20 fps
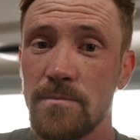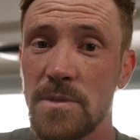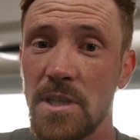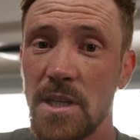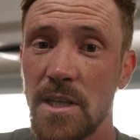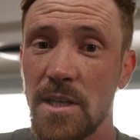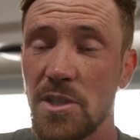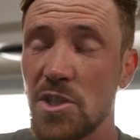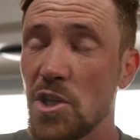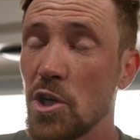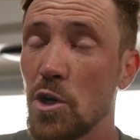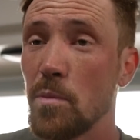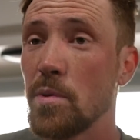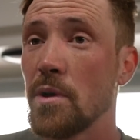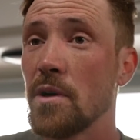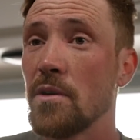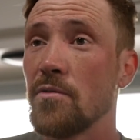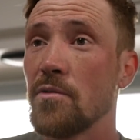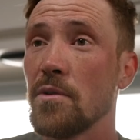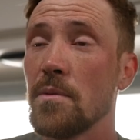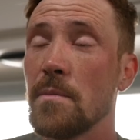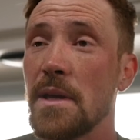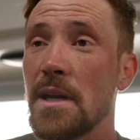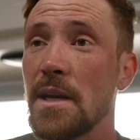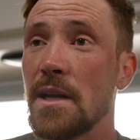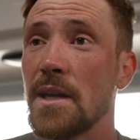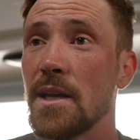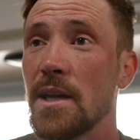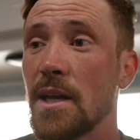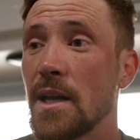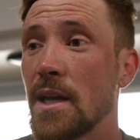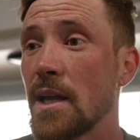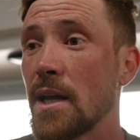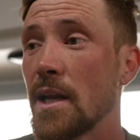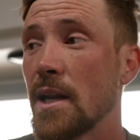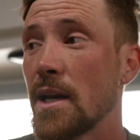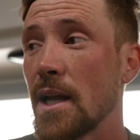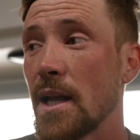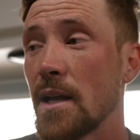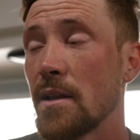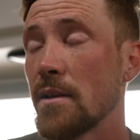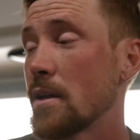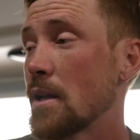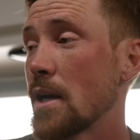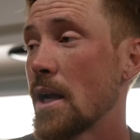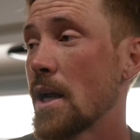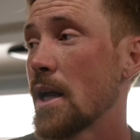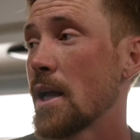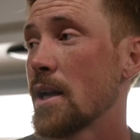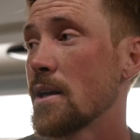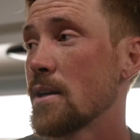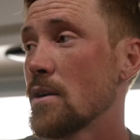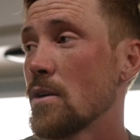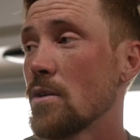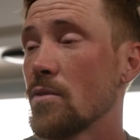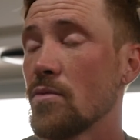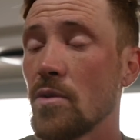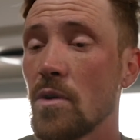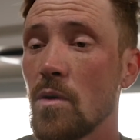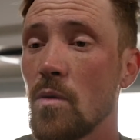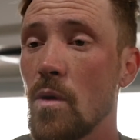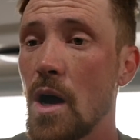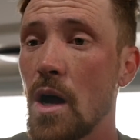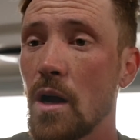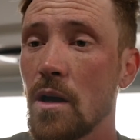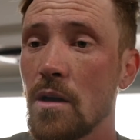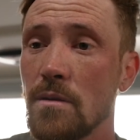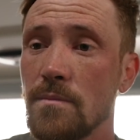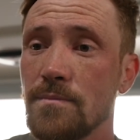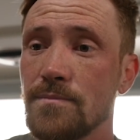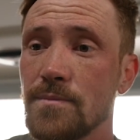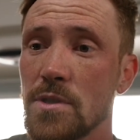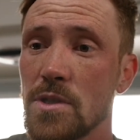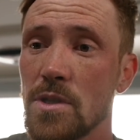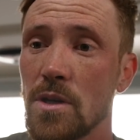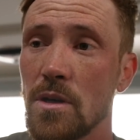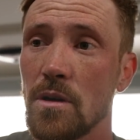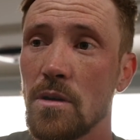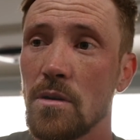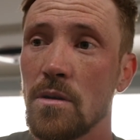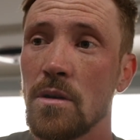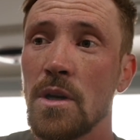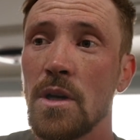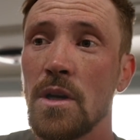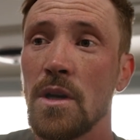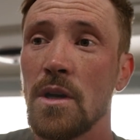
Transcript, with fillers: take a chill pill for a minute and Allie and I had to go for a walk. So